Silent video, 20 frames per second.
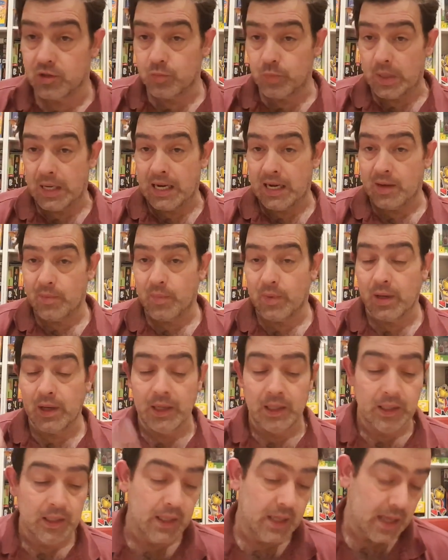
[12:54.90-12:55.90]
just behind
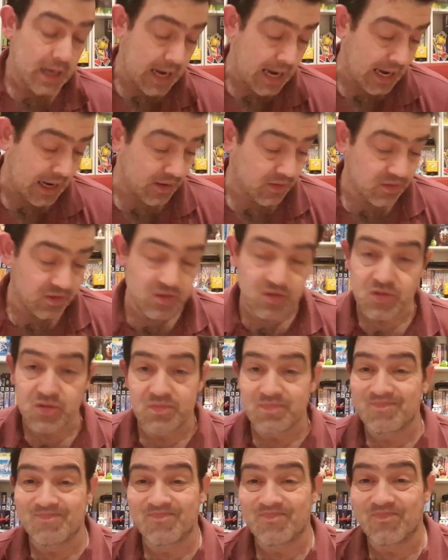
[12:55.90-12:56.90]
me and
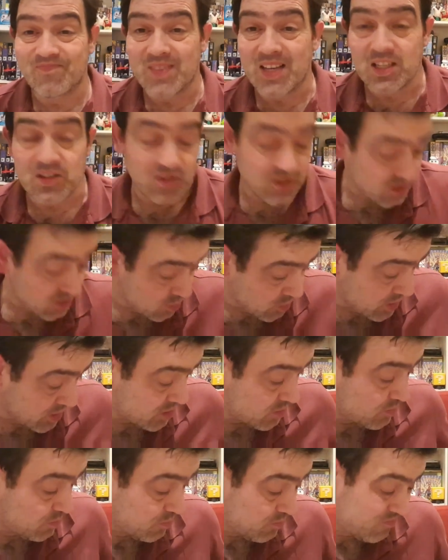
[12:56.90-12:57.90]
it still
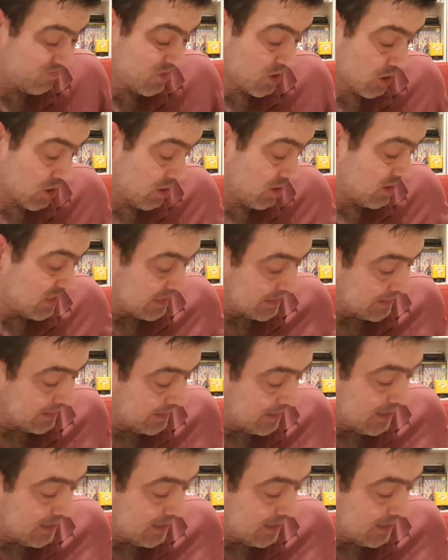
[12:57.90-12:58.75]
works. So,